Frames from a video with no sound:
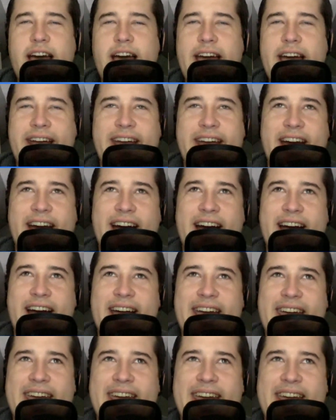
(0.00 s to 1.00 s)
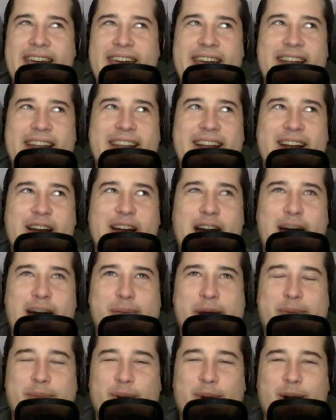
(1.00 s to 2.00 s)
that guy in the
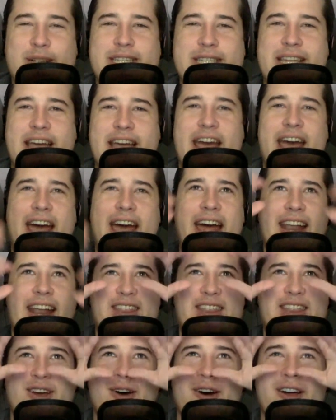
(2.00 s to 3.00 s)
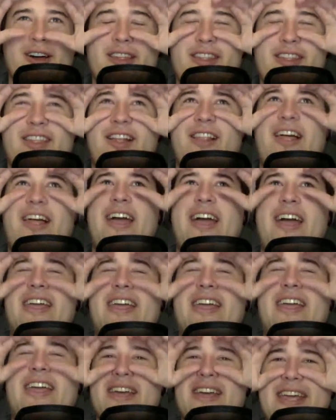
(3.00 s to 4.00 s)
comic books that had the the
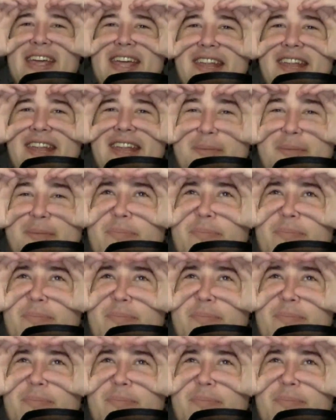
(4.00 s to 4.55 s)
like he had the